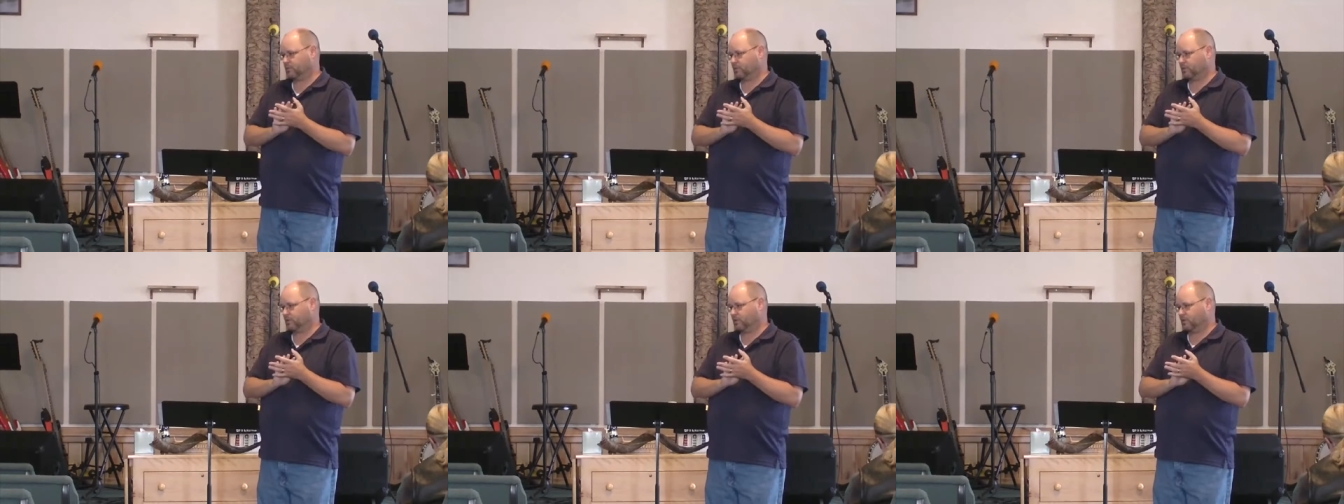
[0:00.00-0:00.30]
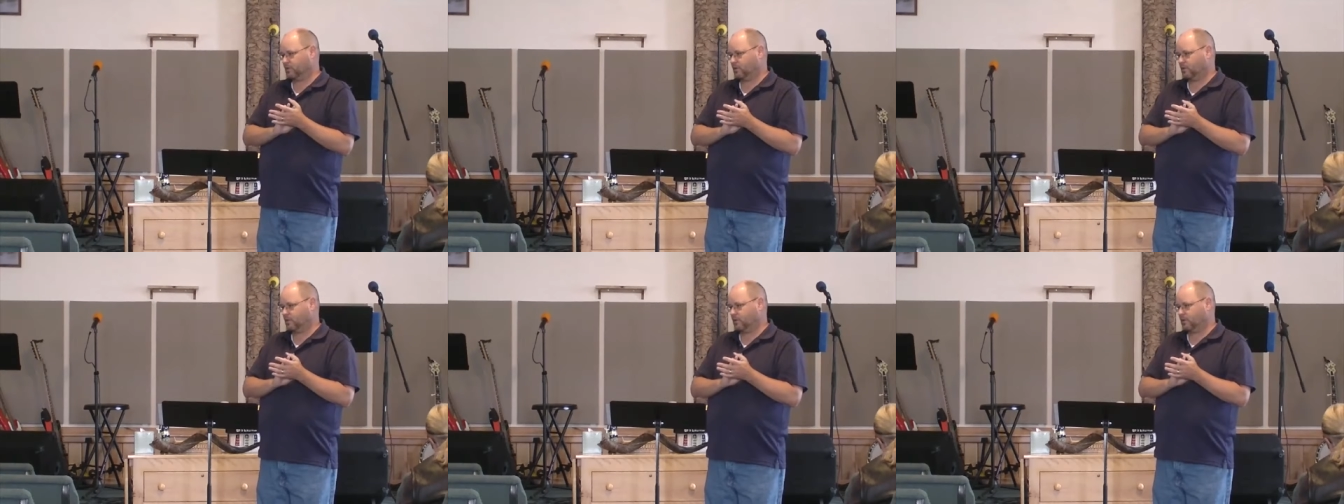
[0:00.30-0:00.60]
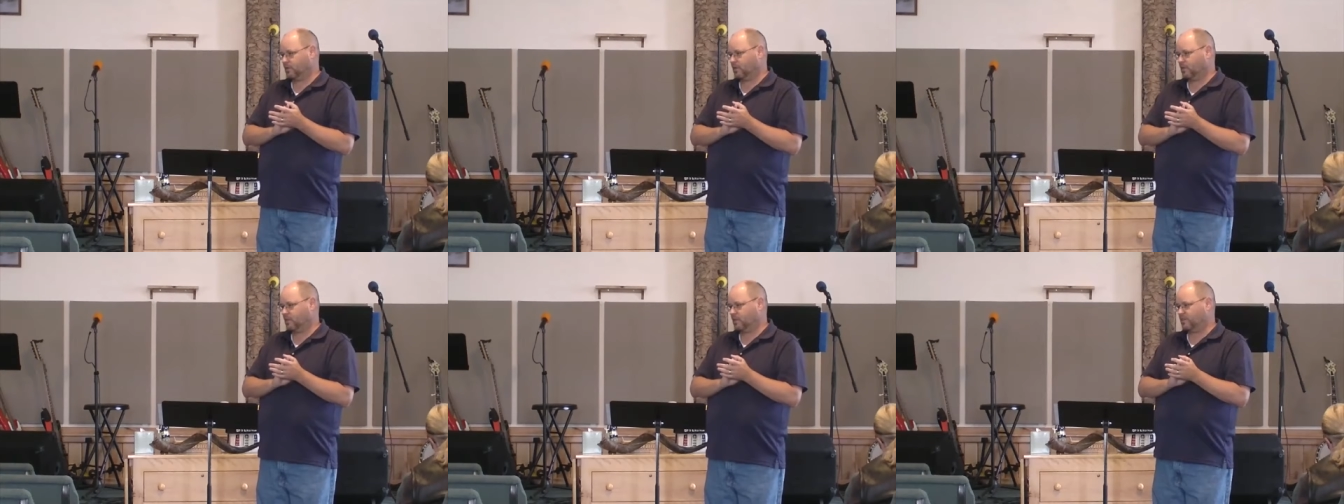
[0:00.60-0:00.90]

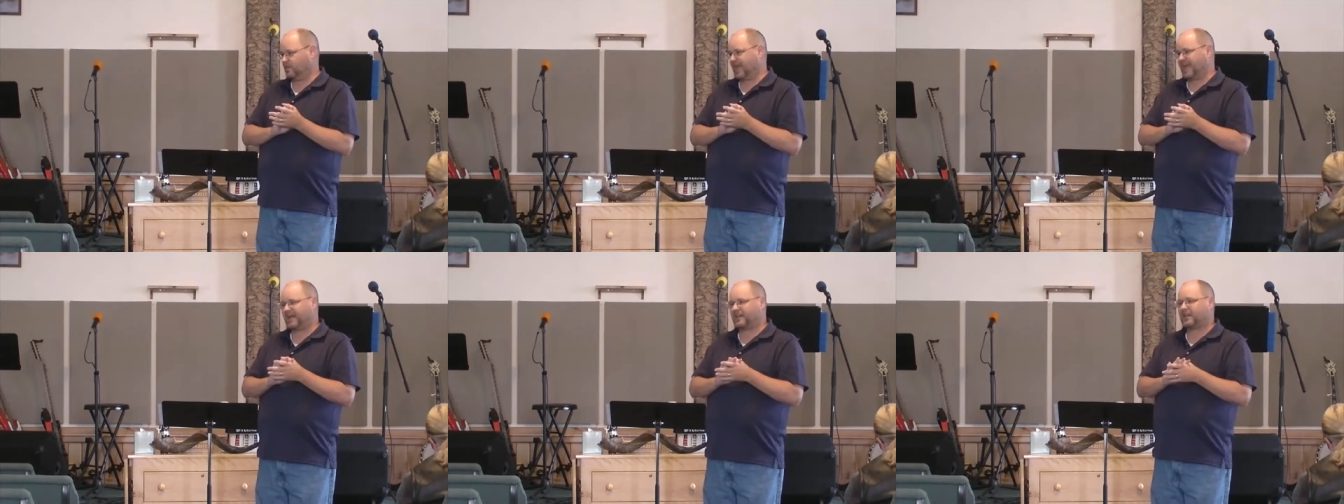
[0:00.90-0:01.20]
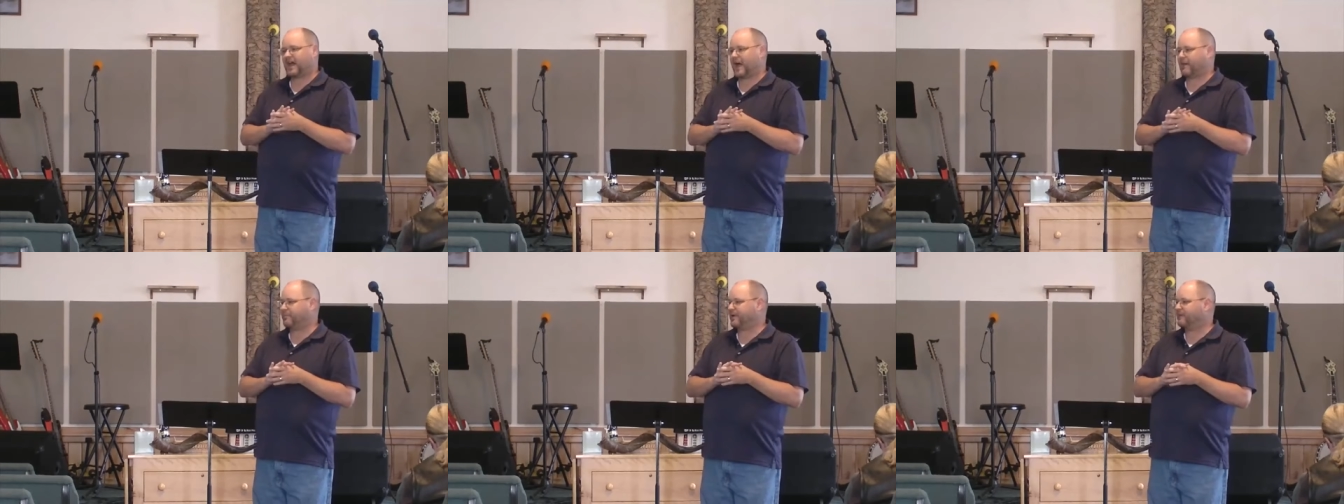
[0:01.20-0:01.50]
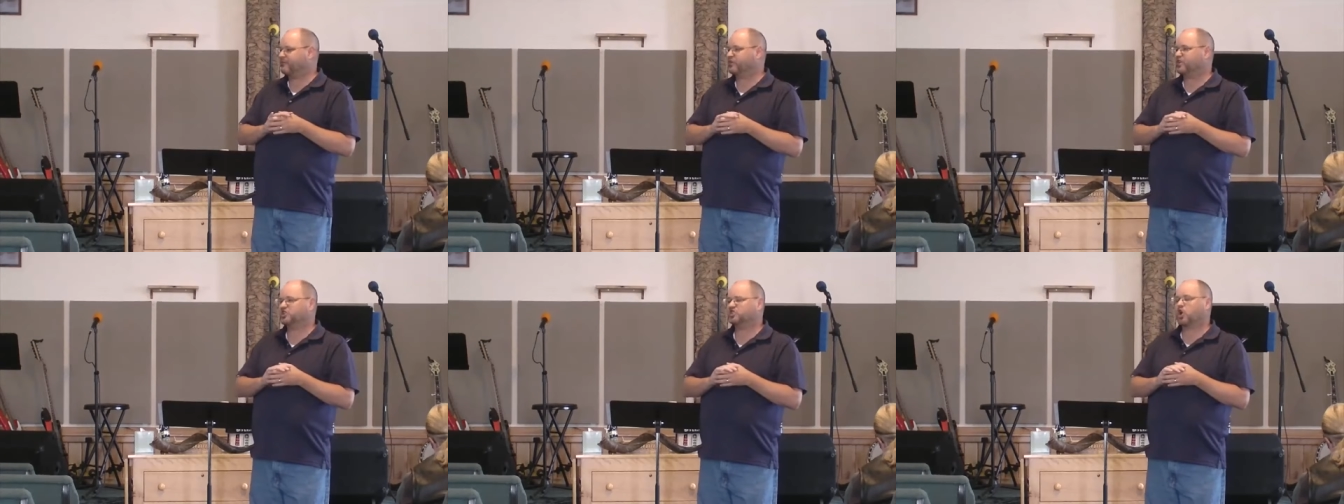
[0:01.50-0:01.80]
they clap
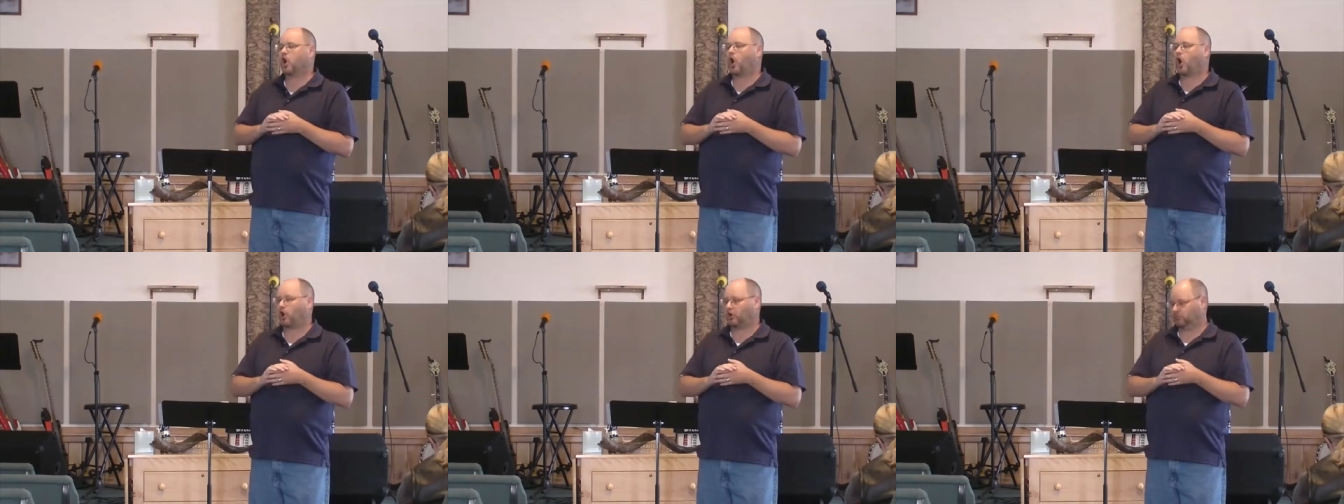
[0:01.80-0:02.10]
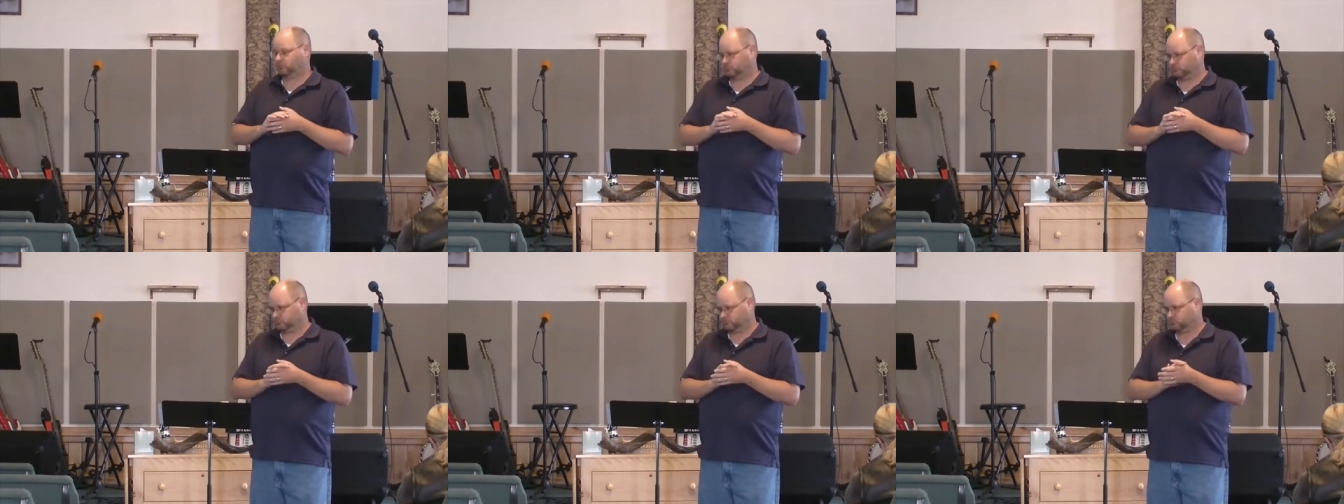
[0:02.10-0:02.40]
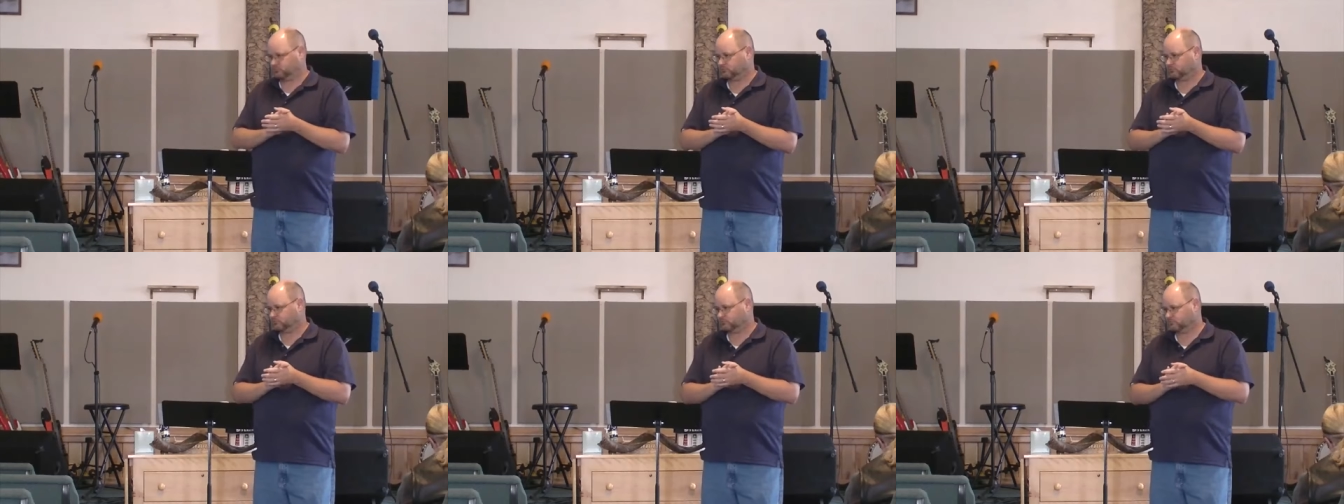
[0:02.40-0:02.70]
every song.
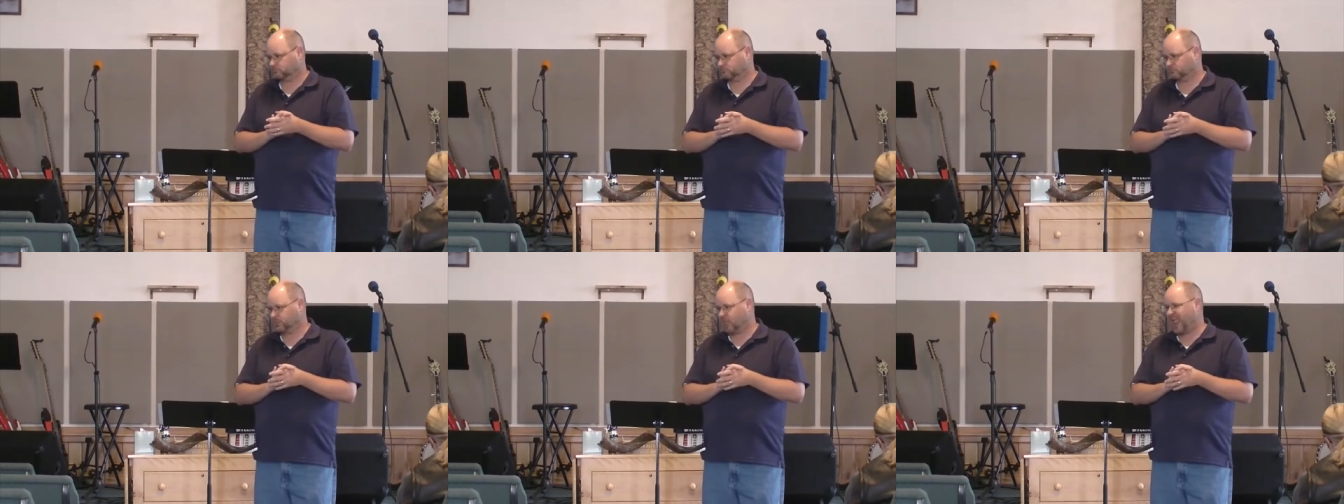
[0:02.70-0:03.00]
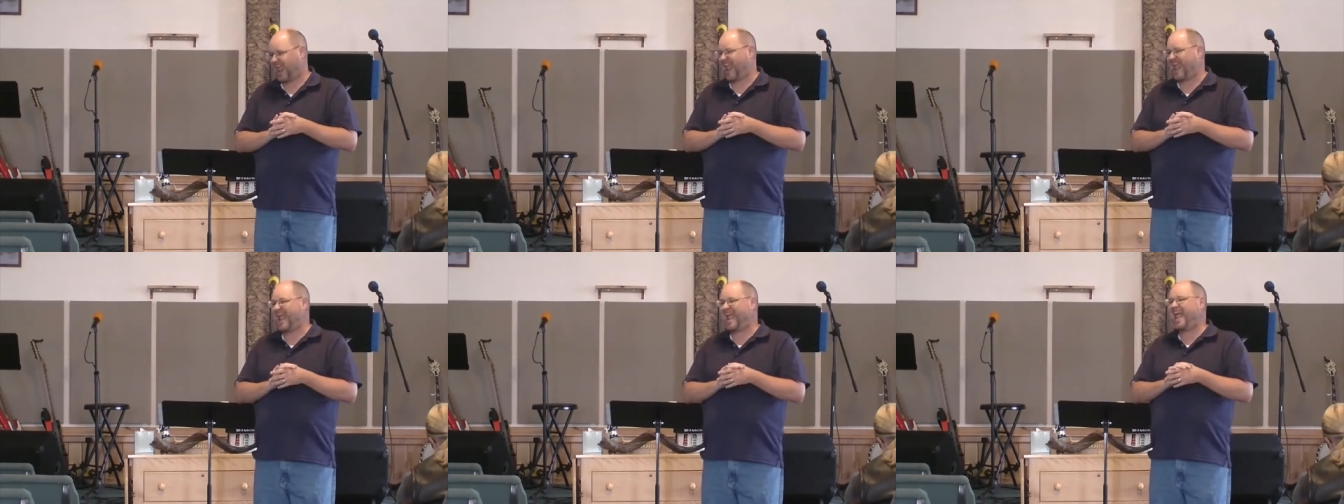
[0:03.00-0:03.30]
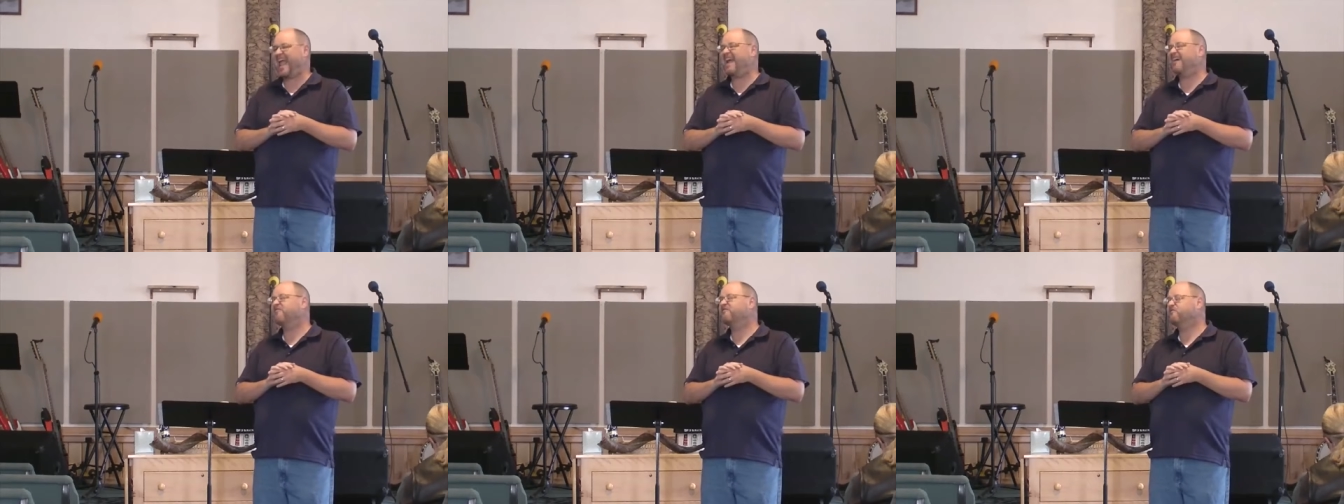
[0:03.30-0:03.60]

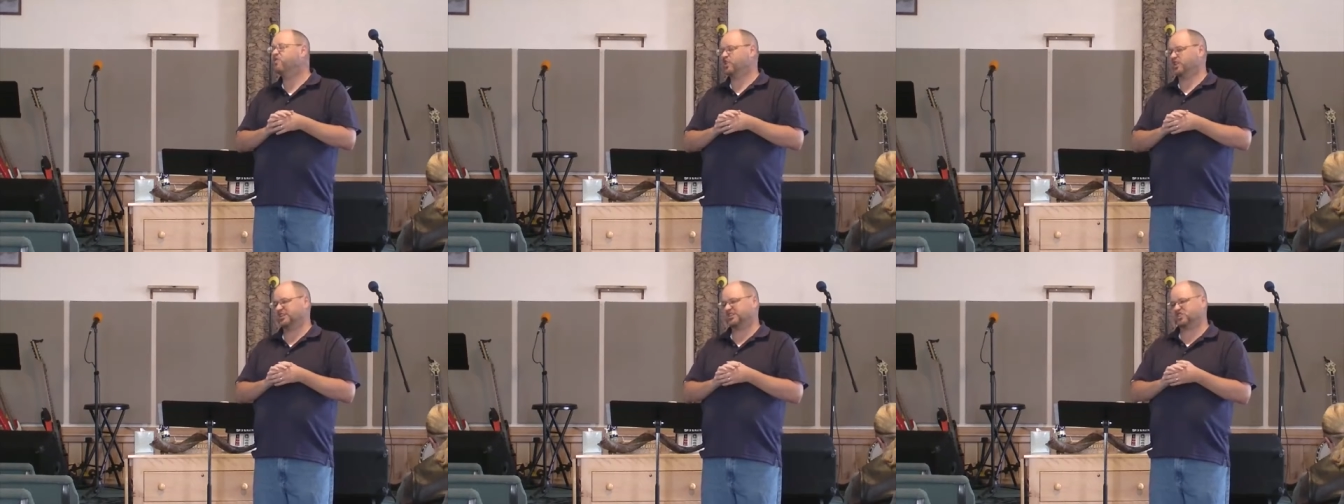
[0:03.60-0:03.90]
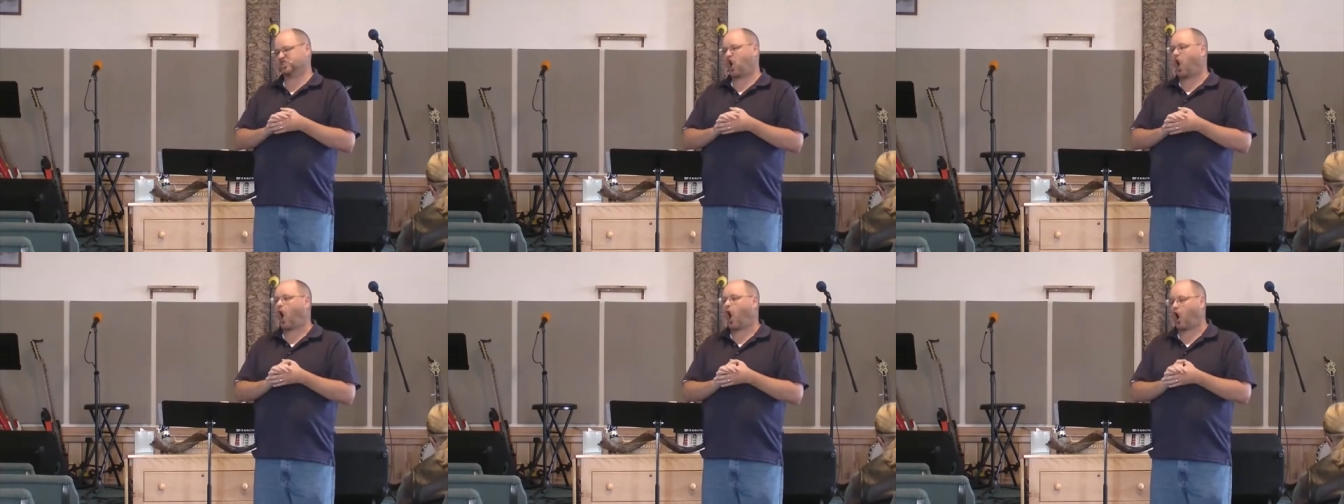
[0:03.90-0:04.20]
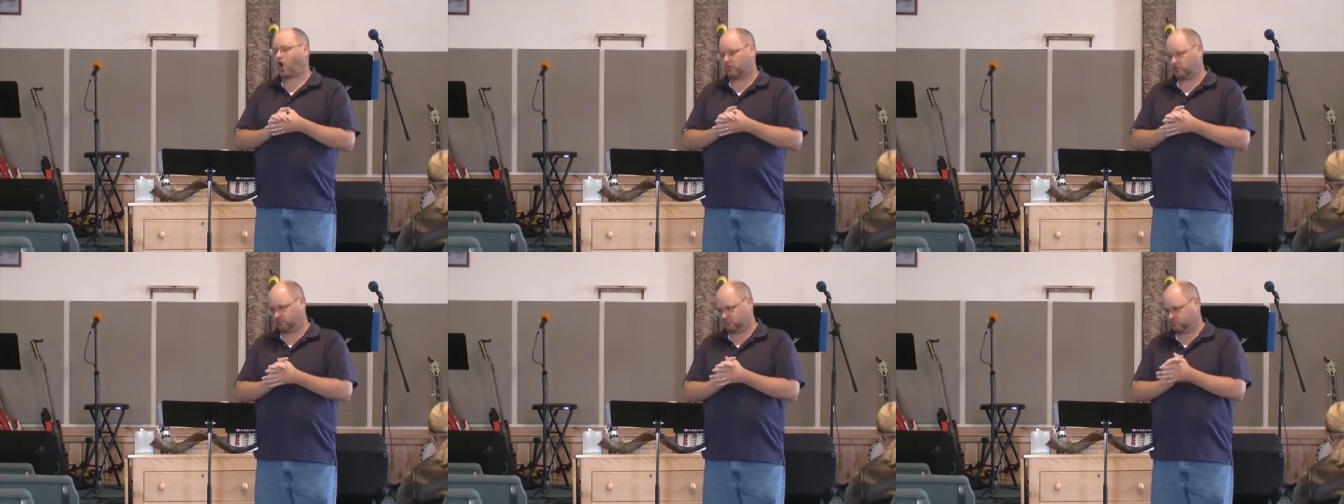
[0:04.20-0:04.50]
Every
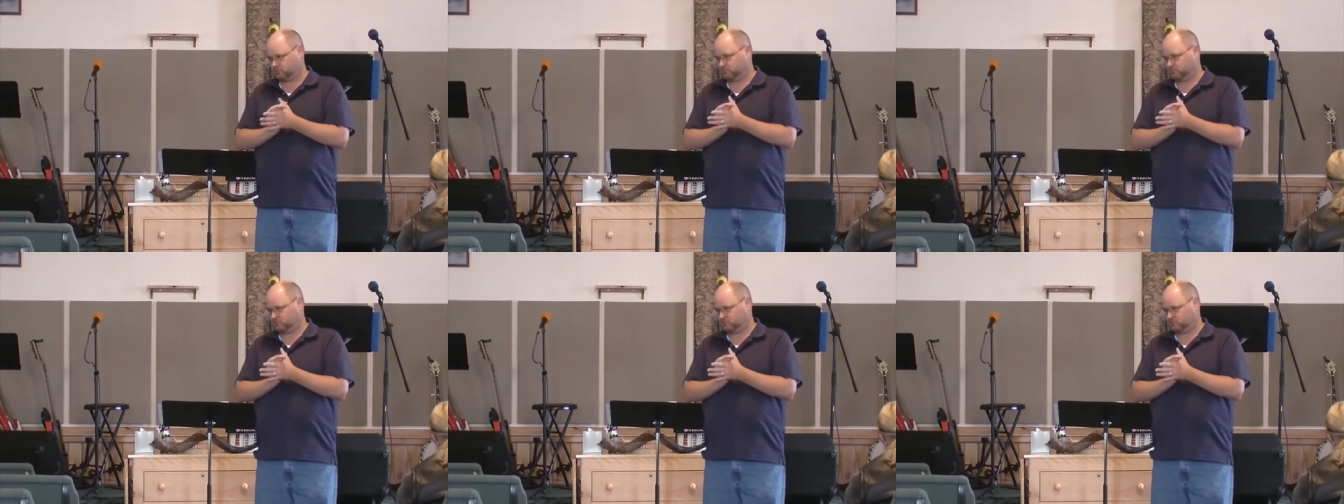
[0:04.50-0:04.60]
song.